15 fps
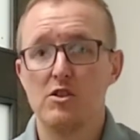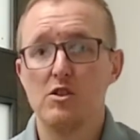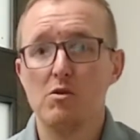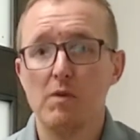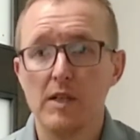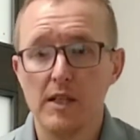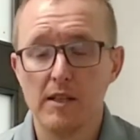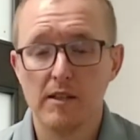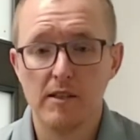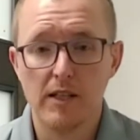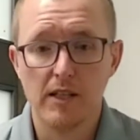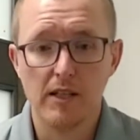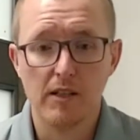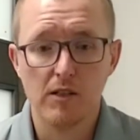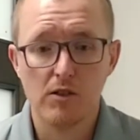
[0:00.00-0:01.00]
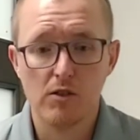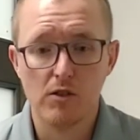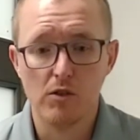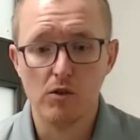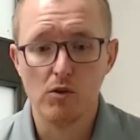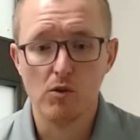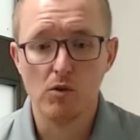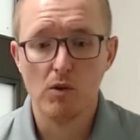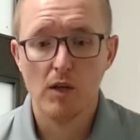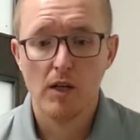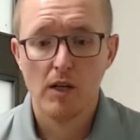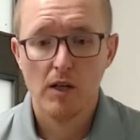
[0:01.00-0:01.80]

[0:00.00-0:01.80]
do anything to